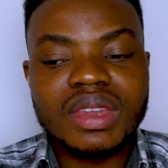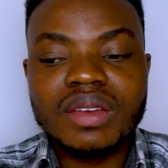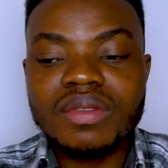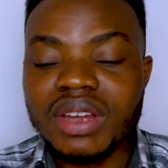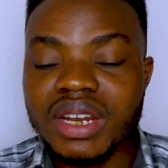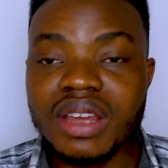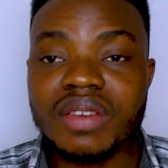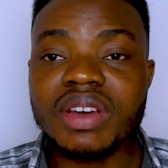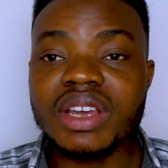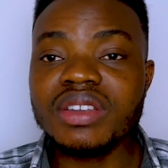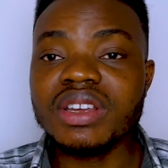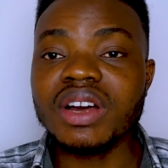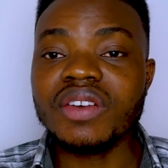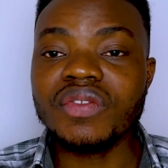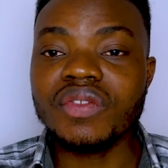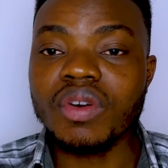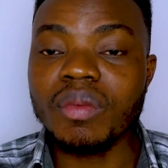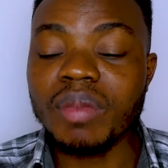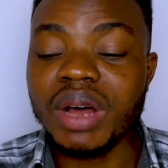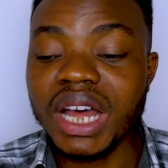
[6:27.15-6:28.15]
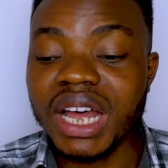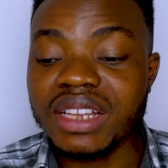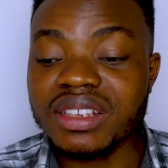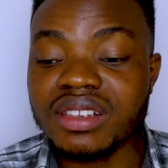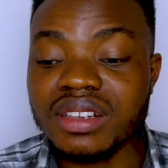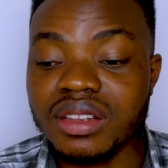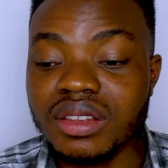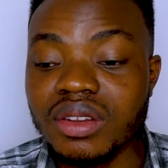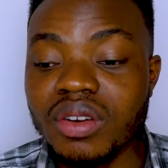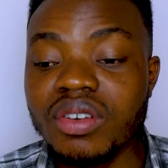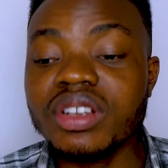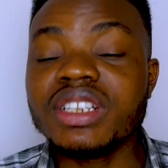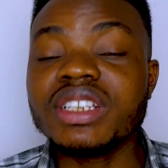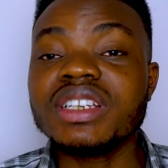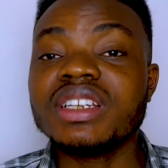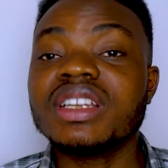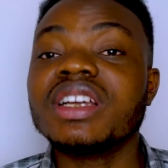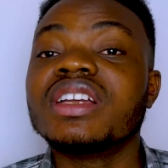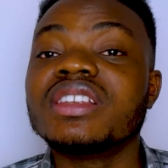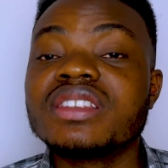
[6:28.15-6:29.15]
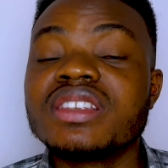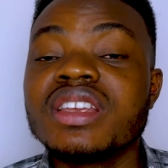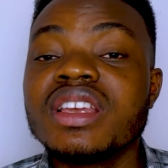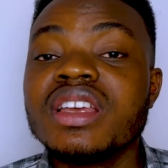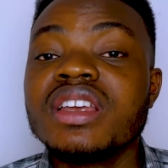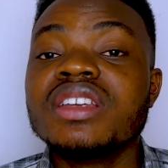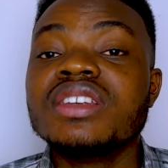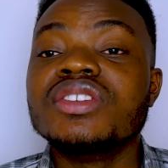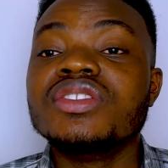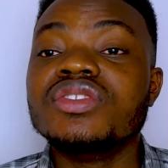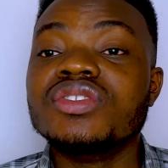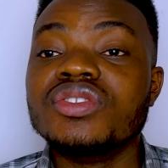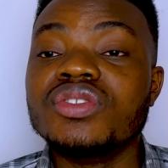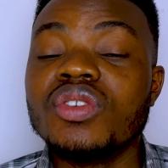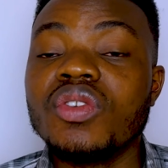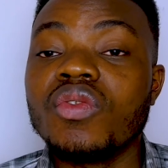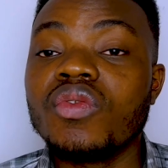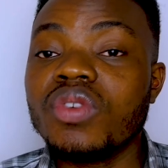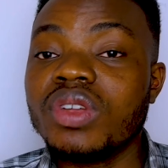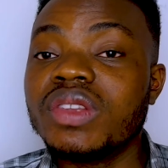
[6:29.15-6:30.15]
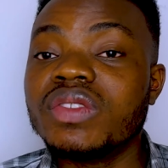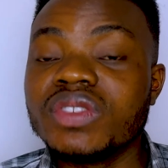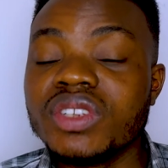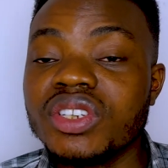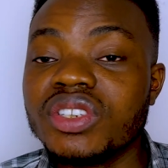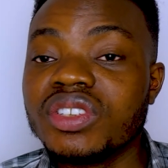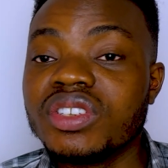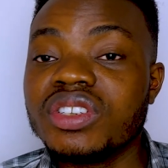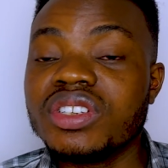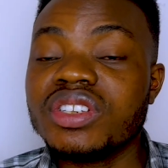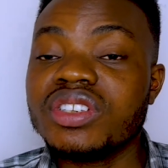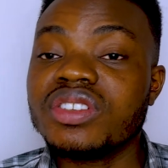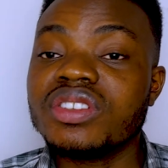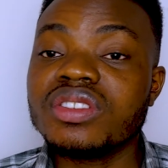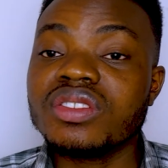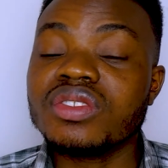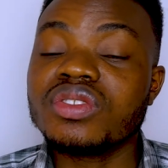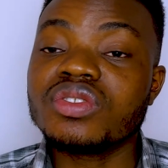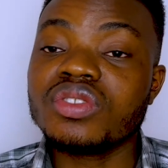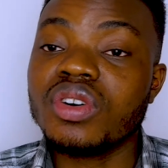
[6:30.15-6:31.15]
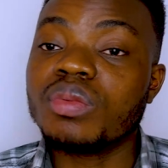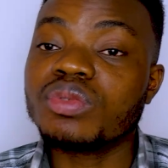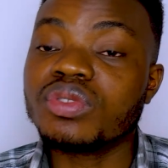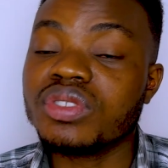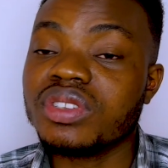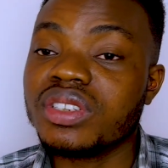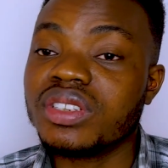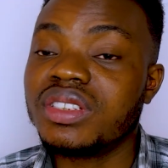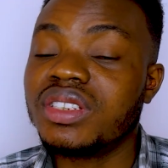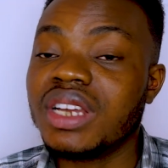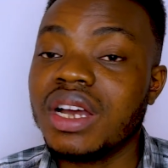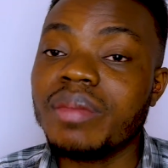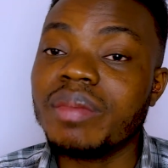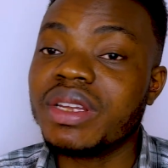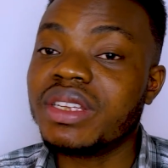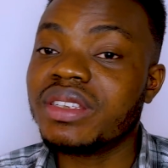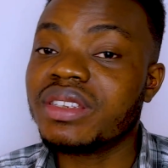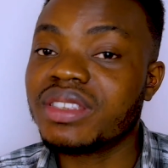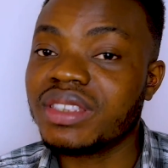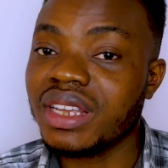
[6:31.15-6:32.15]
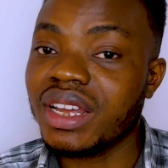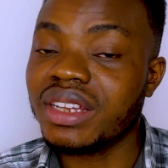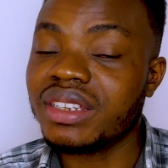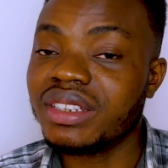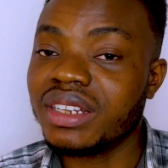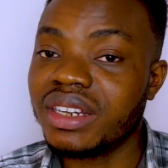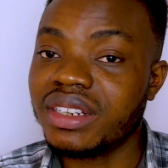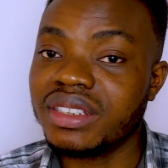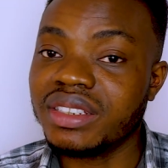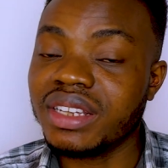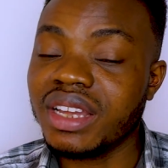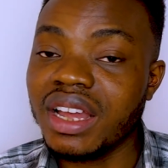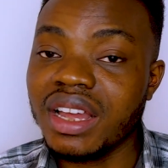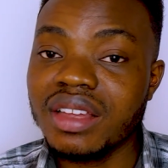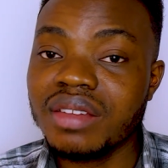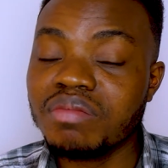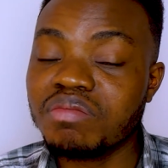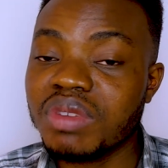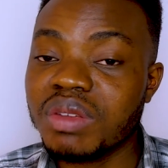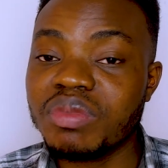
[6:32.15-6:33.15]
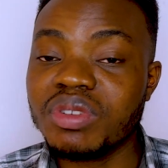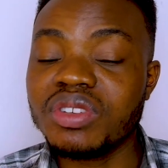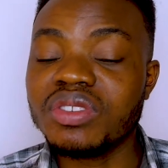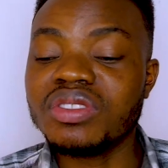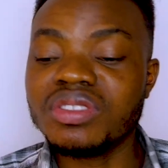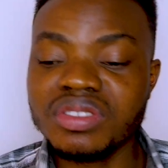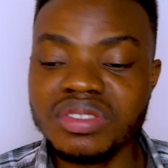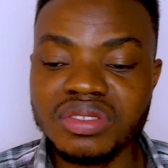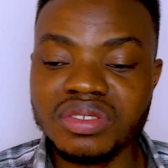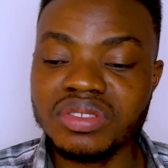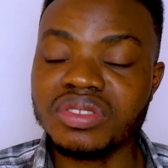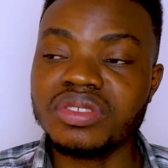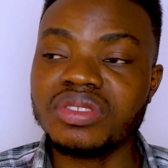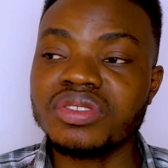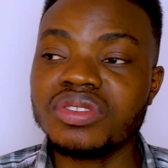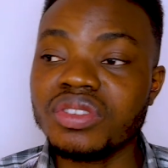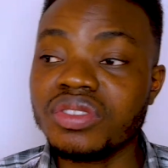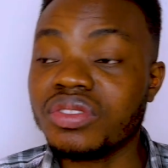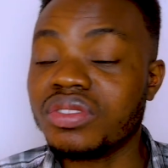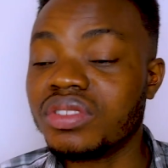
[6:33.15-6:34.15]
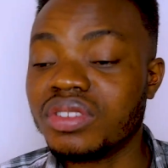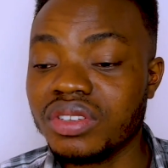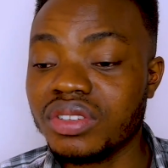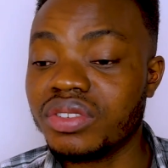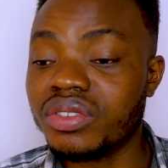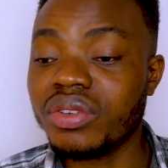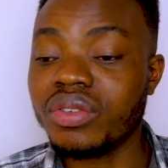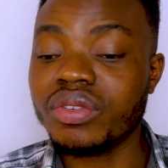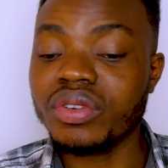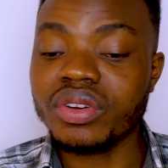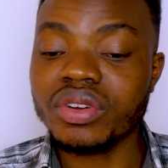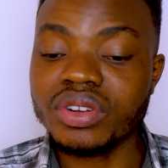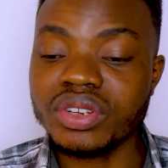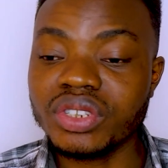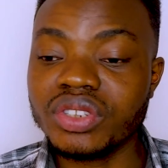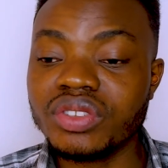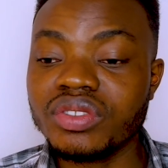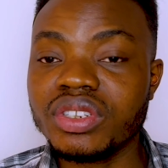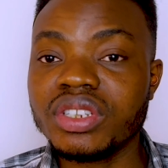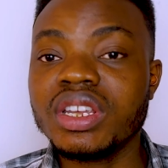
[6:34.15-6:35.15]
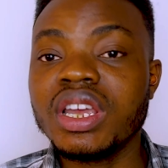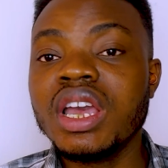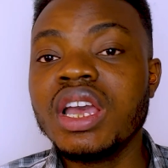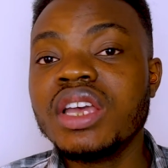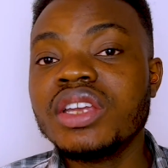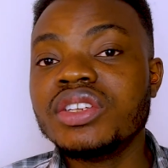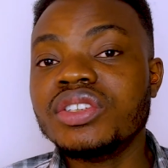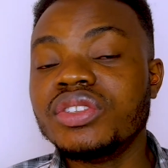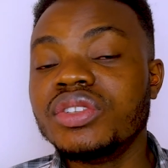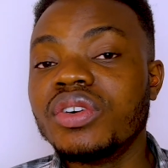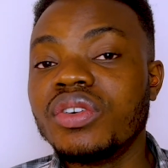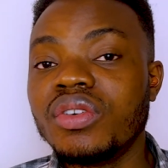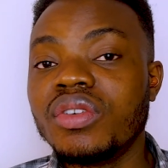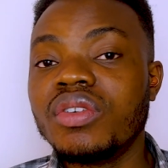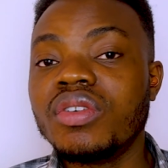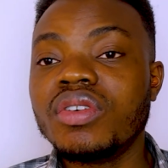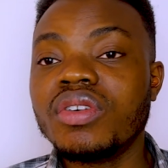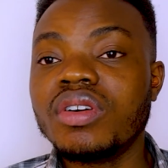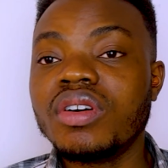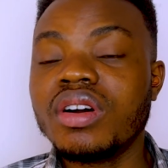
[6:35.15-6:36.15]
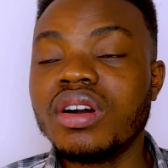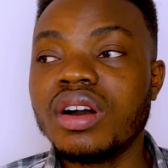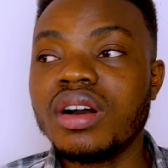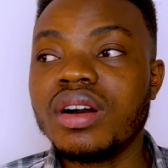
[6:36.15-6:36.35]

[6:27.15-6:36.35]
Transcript: Wherever you are from, as long as your qualification is not up to the German standard, yeah, maybe in your country your